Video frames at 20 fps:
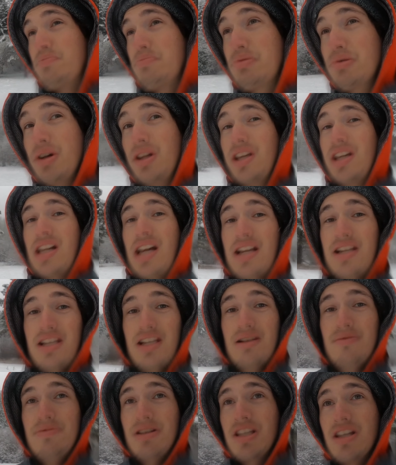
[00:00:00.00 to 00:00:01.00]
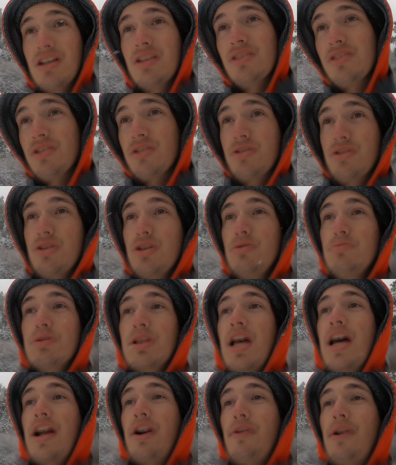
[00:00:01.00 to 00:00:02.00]
brilliant idea because there's tubes
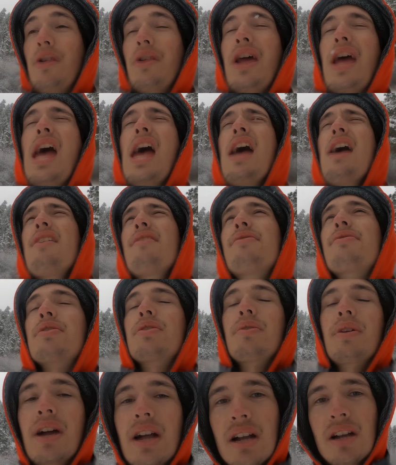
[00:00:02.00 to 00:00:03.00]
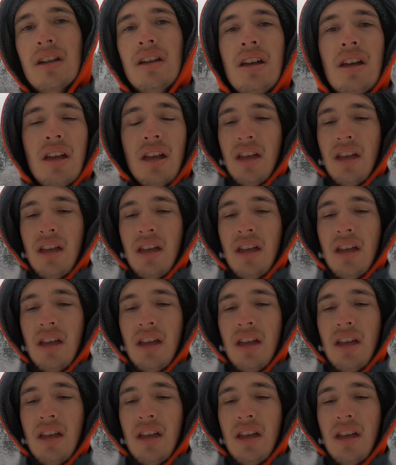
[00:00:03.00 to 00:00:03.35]
lying around everywhere,